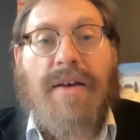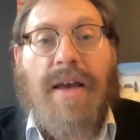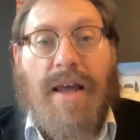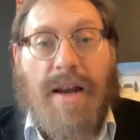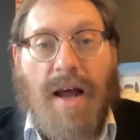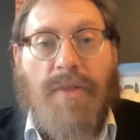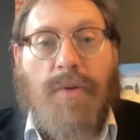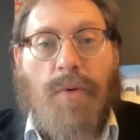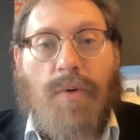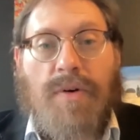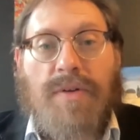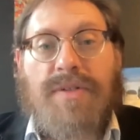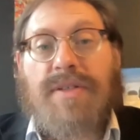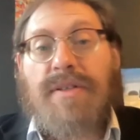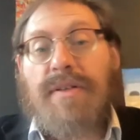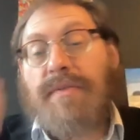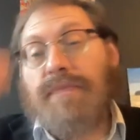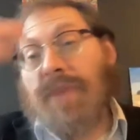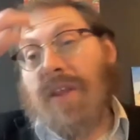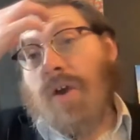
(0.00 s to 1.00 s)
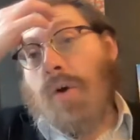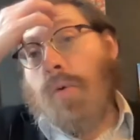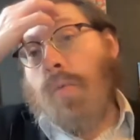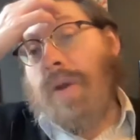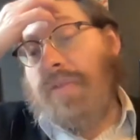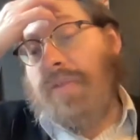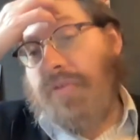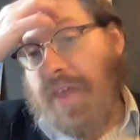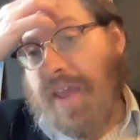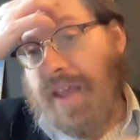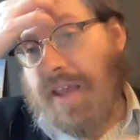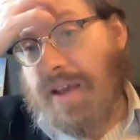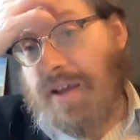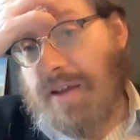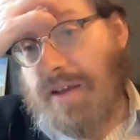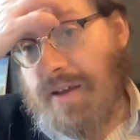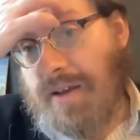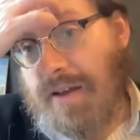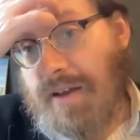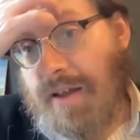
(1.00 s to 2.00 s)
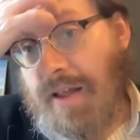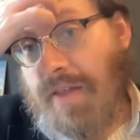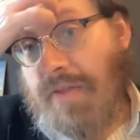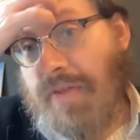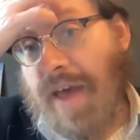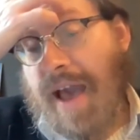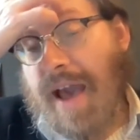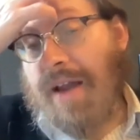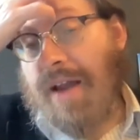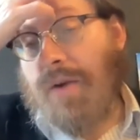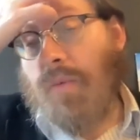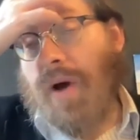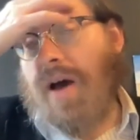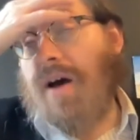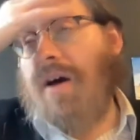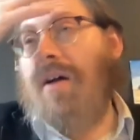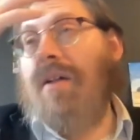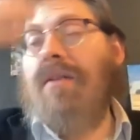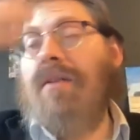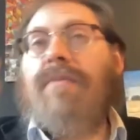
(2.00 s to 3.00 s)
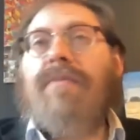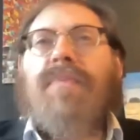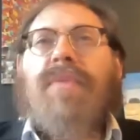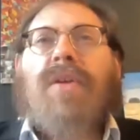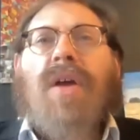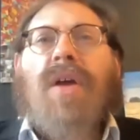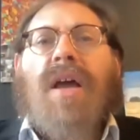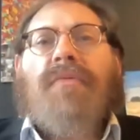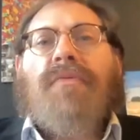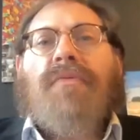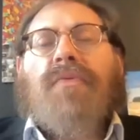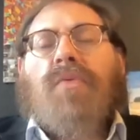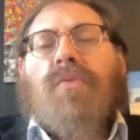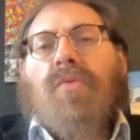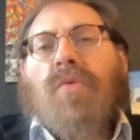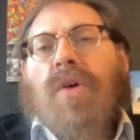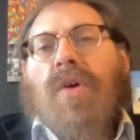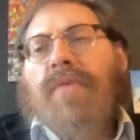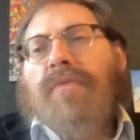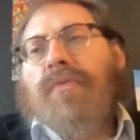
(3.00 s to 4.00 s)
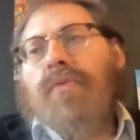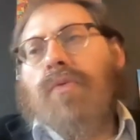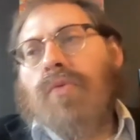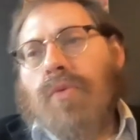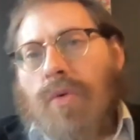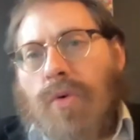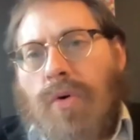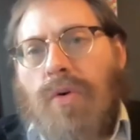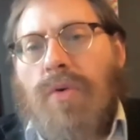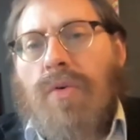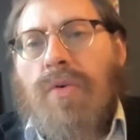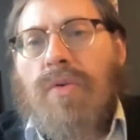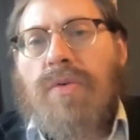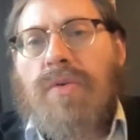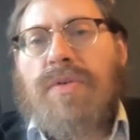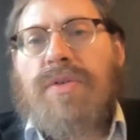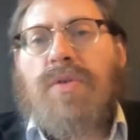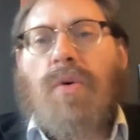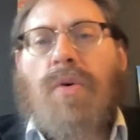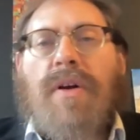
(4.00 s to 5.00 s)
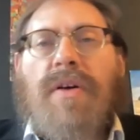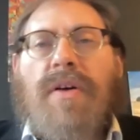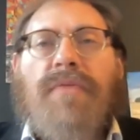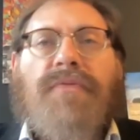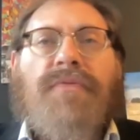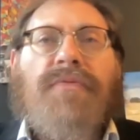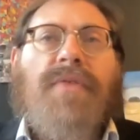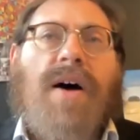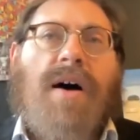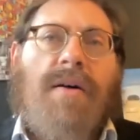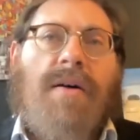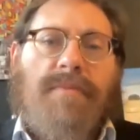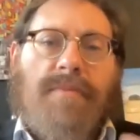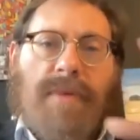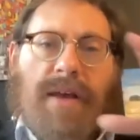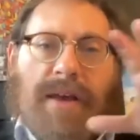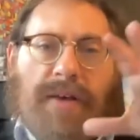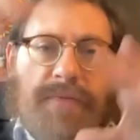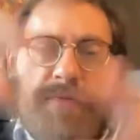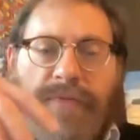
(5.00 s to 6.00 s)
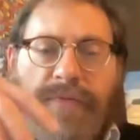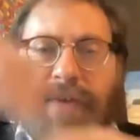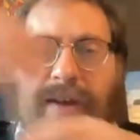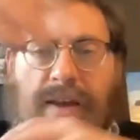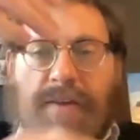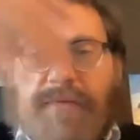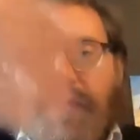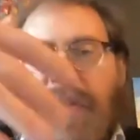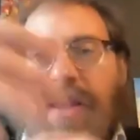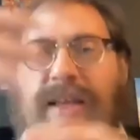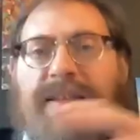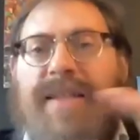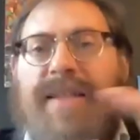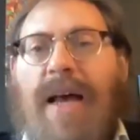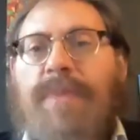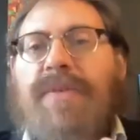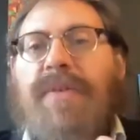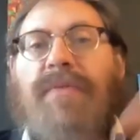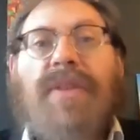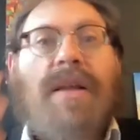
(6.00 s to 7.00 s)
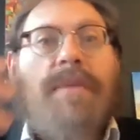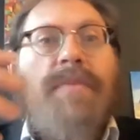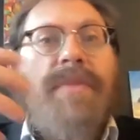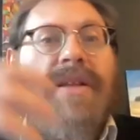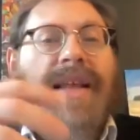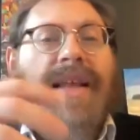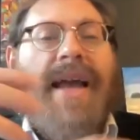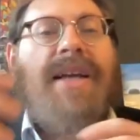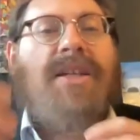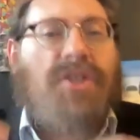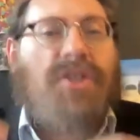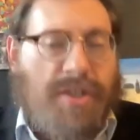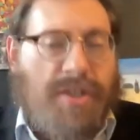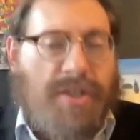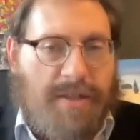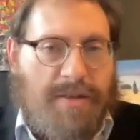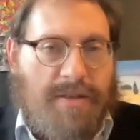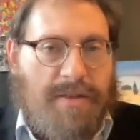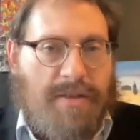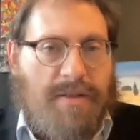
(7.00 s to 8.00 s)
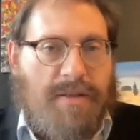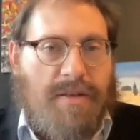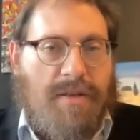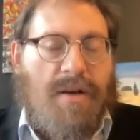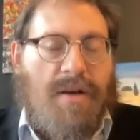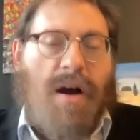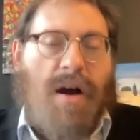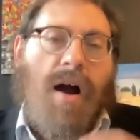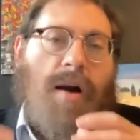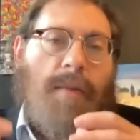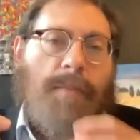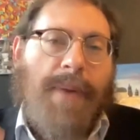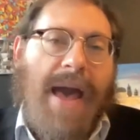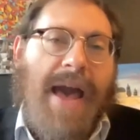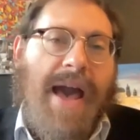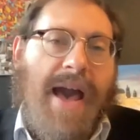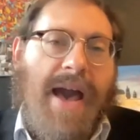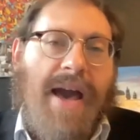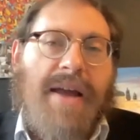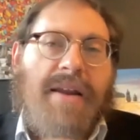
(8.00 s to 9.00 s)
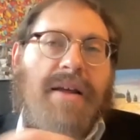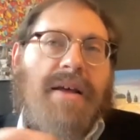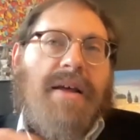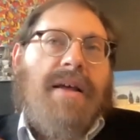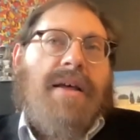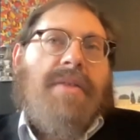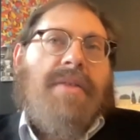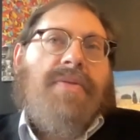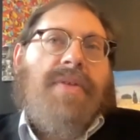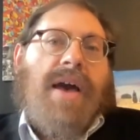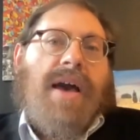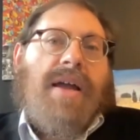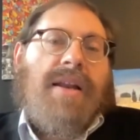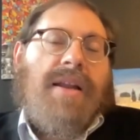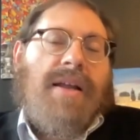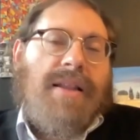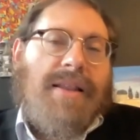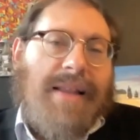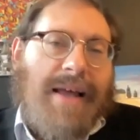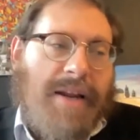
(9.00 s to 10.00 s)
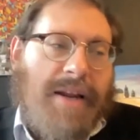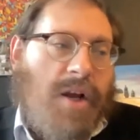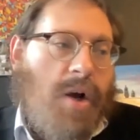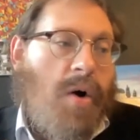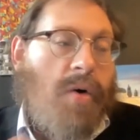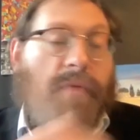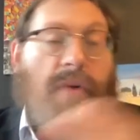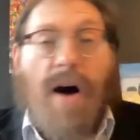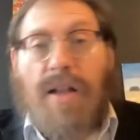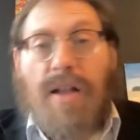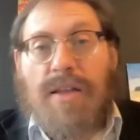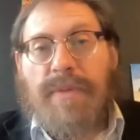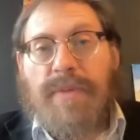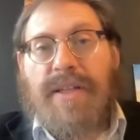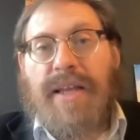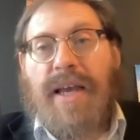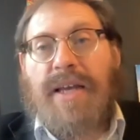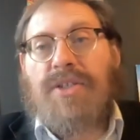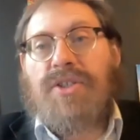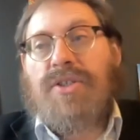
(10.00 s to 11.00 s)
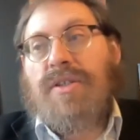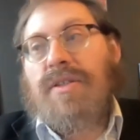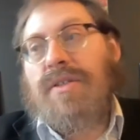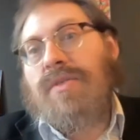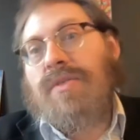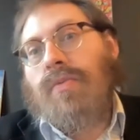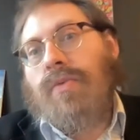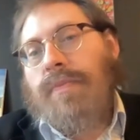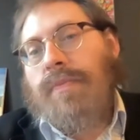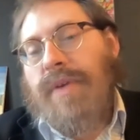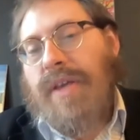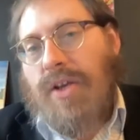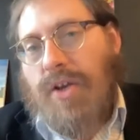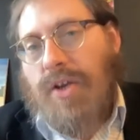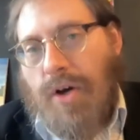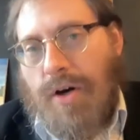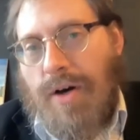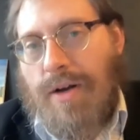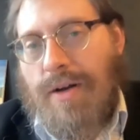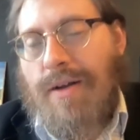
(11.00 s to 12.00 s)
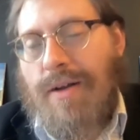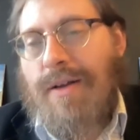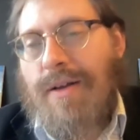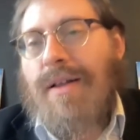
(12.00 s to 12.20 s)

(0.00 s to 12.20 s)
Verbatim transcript: In other words, we think that well, if if rules or if um, if if these types of limitations are bad, then letting go of all limitations would be good.